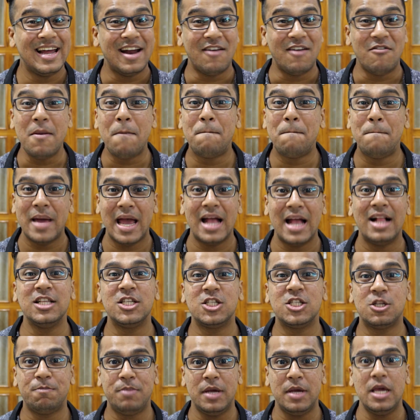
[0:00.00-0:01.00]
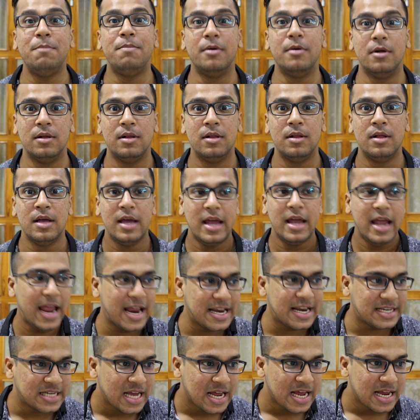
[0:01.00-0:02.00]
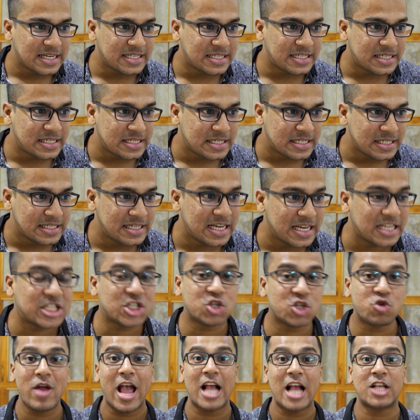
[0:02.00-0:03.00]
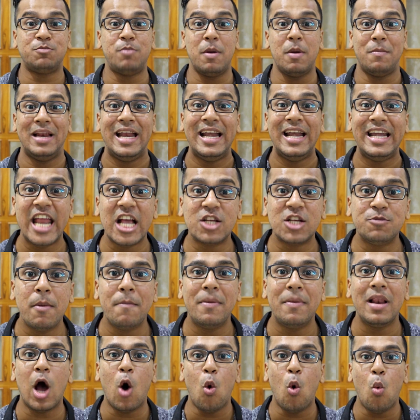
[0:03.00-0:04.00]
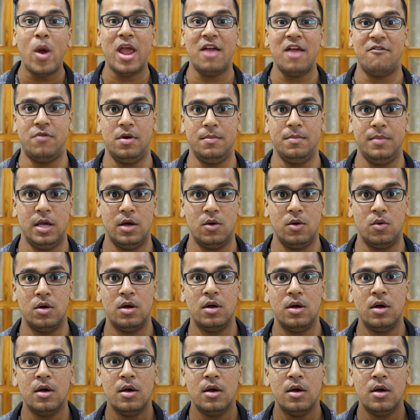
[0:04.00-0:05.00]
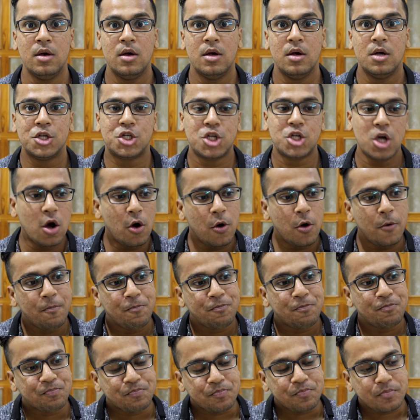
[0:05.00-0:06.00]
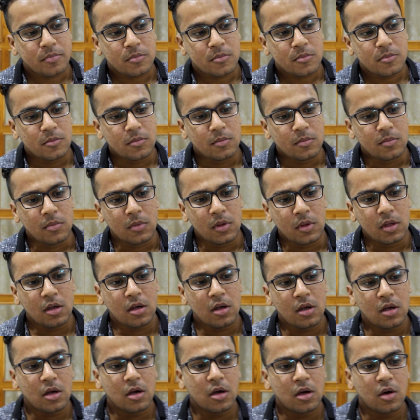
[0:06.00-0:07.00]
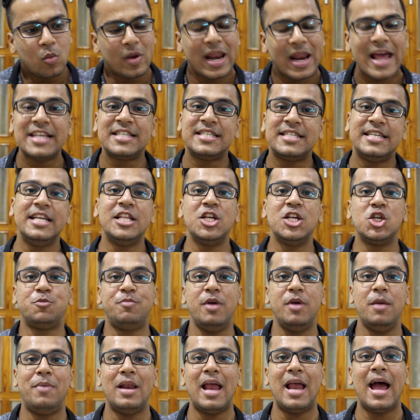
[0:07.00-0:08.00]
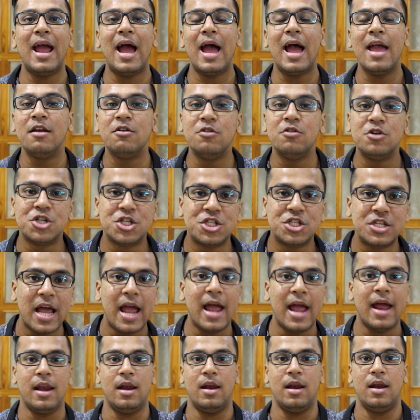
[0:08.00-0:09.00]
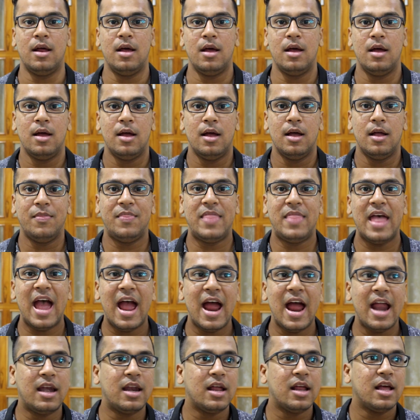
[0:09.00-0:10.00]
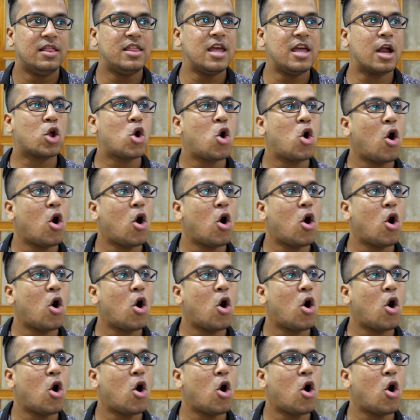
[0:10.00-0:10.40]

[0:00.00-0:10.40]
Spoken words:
repels people. It distracts people, it takes people away from you. So when I see these people, I understand that they're